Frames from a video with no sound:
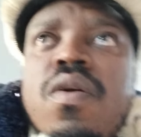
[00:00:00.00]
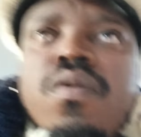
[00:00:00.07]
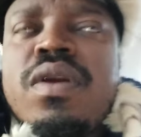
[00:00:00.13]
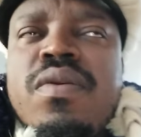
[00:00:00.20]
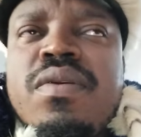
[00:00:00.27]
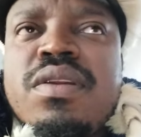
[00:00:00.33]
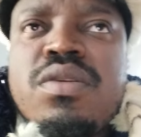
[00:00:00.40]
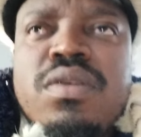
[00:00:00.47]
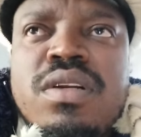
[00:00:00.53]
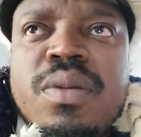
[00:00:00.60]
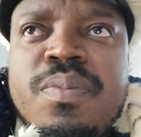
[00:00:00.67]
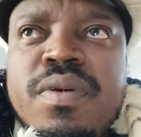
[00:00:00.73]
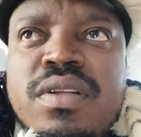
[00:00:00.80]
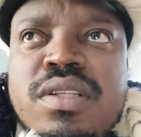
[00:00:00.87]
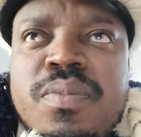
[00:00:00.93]
when we talk
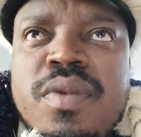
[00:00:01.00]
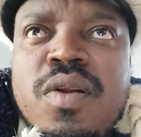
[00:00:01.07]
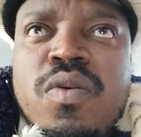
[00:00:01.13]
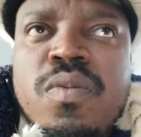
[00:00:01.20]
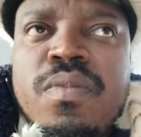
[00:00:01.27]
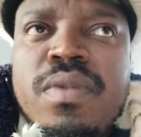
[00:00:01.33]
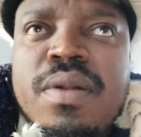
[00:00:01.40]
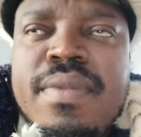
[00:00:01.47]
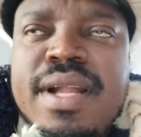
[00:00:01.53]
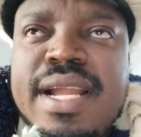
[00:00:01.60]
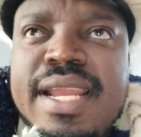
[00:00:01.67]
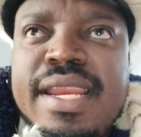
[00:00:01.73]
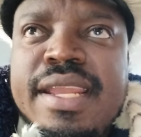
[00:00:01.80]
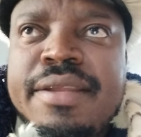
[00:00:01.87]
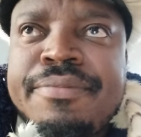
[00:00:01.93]
about
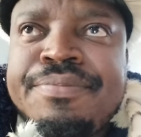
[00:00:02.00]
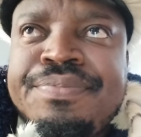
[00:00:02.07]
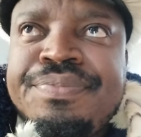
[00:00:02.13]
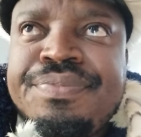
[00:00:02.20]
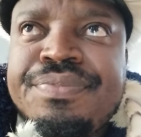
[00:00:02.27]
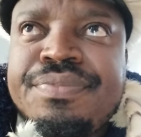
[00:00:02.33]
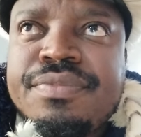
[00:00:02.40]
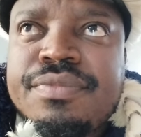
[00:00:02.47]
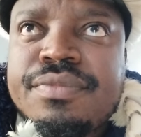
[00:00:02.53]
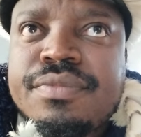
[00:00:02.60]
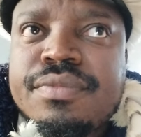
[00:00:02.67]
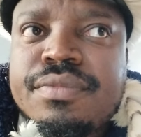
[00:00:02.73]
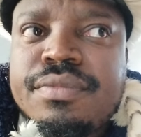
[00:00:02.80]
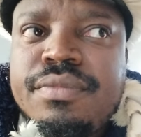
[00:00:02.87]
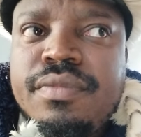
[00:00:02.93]
amagumbamane,
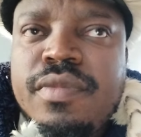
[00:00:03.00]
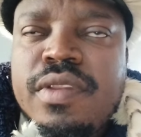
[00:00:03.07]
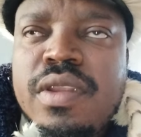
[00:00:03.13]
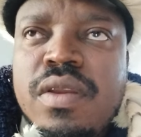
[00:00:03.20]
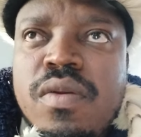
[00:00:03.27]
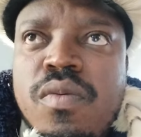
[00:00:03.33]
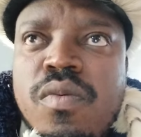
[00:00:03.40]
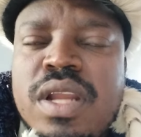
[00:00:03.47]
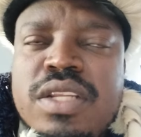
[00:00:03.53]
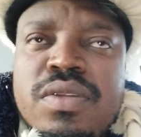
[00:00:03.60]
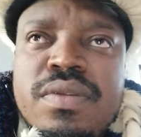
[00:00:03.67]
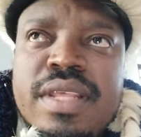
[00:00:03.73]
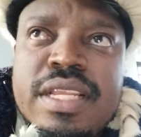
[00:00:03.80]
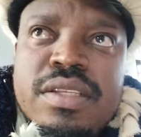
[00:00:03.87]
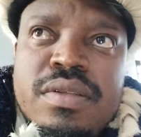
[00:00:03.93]
what
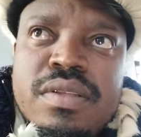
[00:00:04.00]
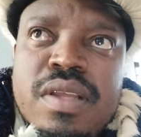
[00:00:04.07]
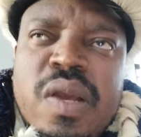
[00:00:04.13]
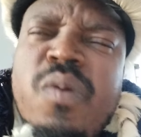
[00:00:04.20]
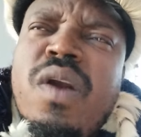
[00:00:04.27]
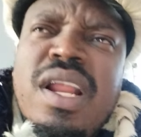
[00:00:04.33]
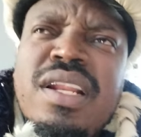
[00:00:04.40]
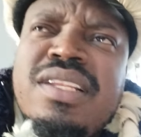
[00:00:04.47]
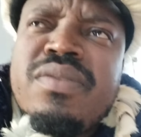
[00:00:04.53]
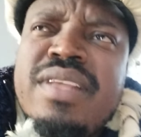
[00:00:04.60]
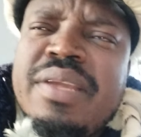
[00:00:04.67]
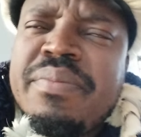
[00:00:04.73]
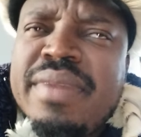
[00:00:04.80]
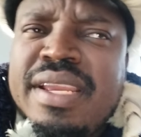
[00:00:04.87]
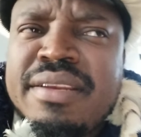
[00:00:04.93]
do
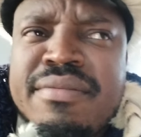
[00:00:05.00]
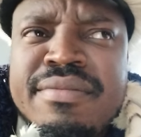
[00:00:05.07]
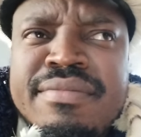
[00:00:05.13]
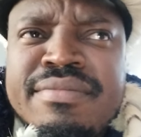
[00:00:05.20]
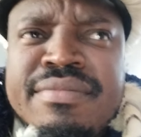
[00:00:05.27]
they mean?